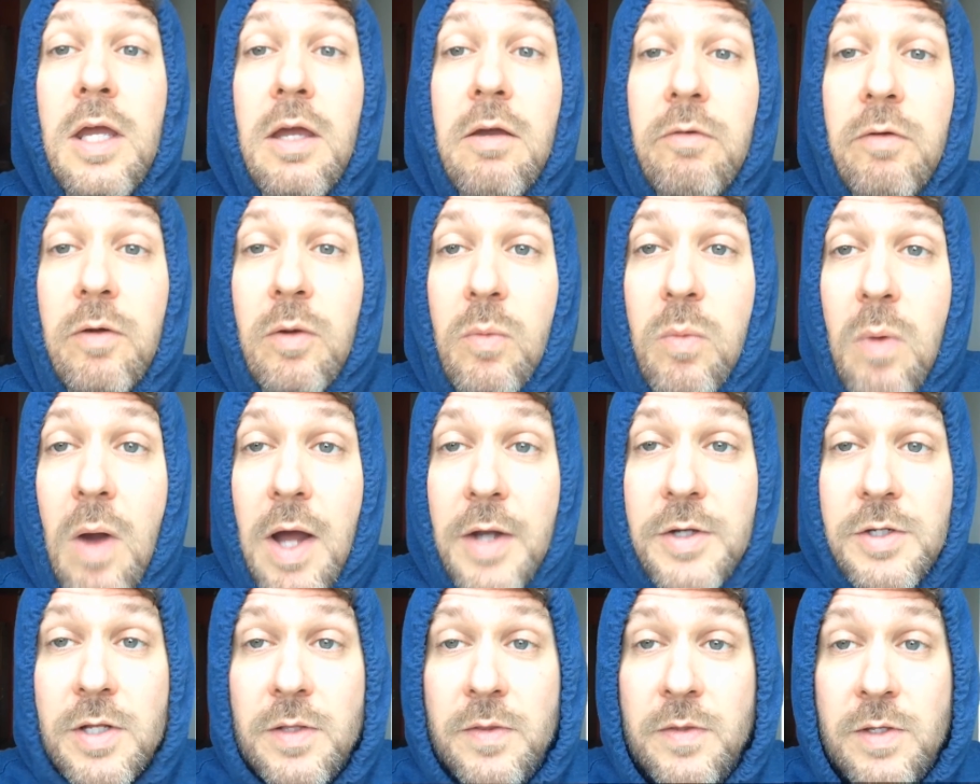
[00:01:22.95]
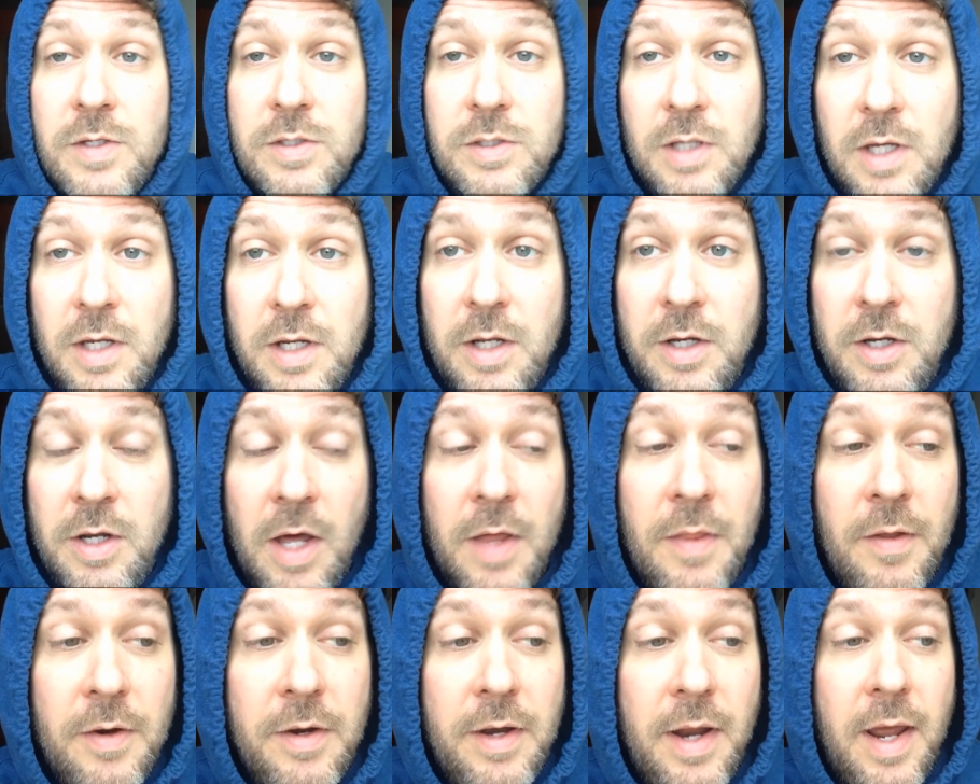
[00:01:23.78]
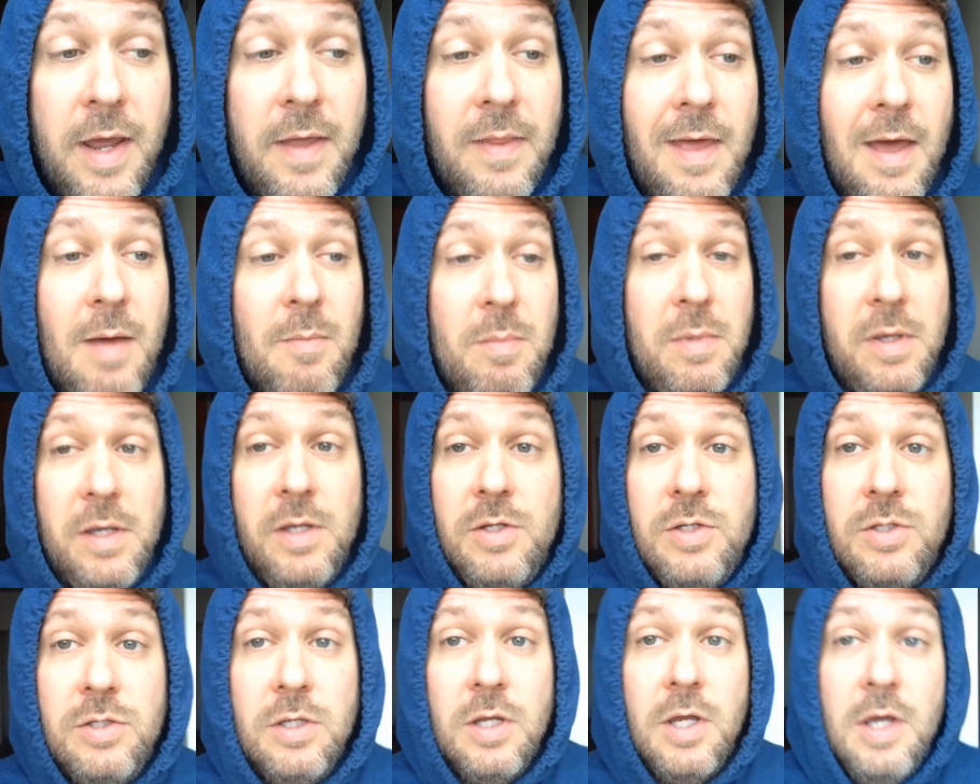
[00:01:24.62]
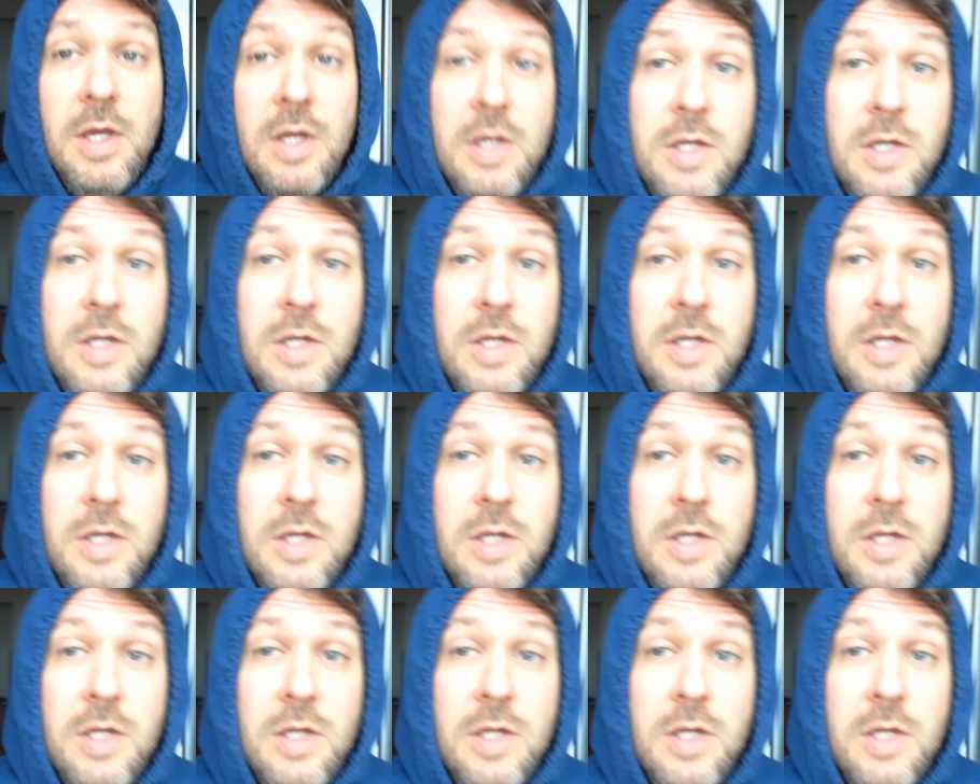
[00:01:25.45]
If you're watching this on another day, that means